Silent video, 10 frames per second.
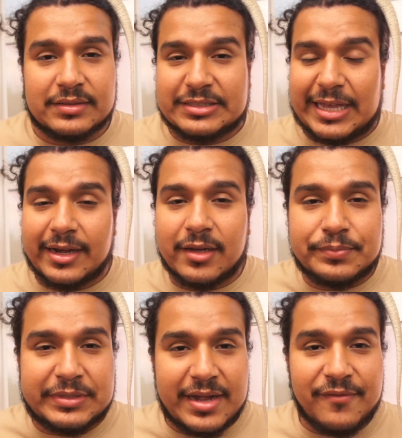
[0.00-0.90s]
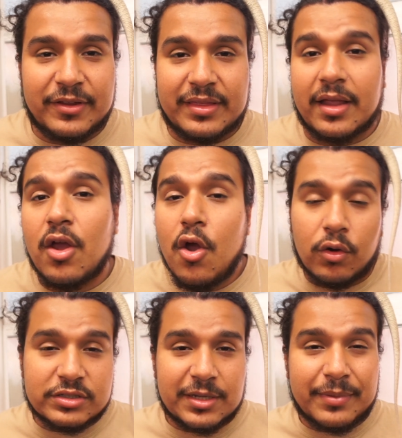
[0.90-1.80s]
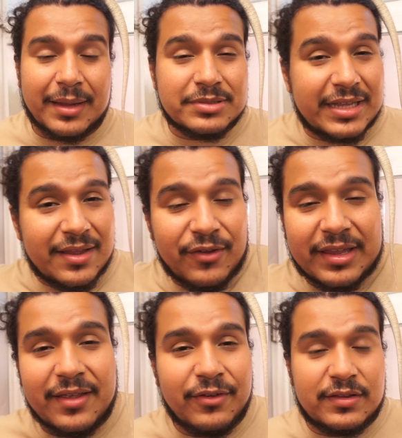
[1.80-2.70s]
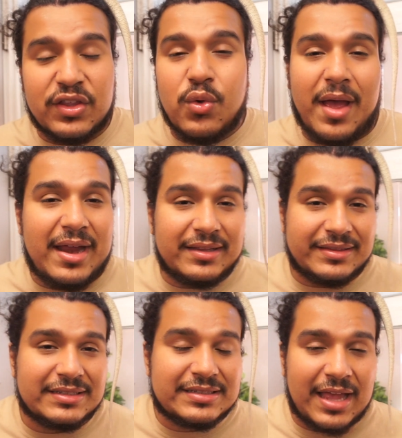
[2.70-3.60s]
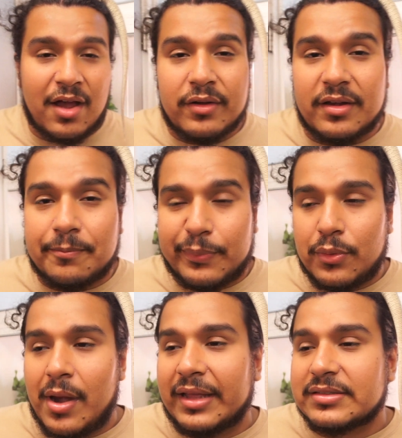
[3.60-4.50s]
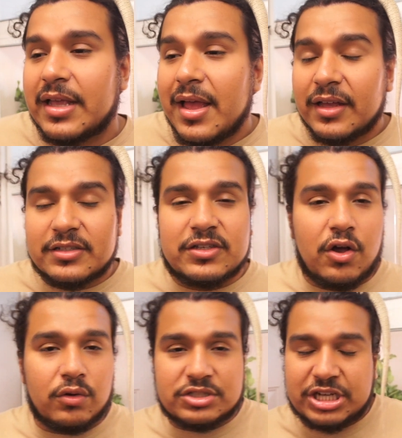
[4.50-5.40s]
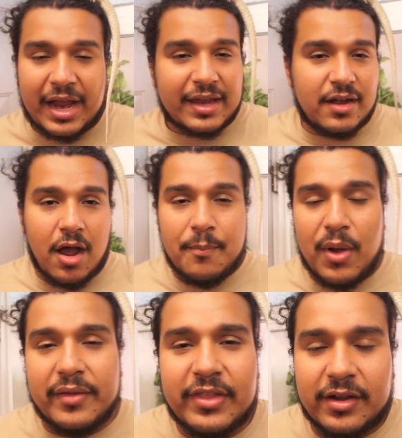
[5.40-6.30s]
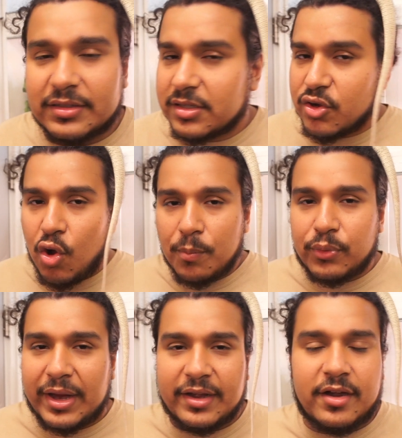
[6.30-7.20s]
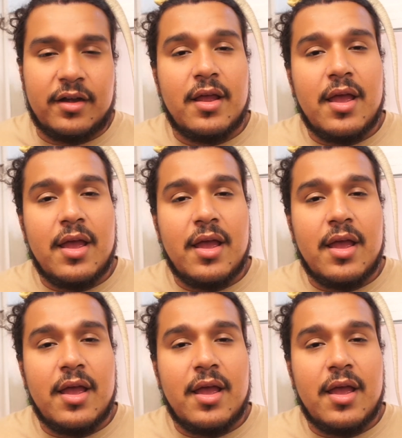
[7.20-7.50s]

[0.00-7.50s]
setups and everything, or sometimes they even give it to you at a discounted price. So checking up on there is a no-brainer.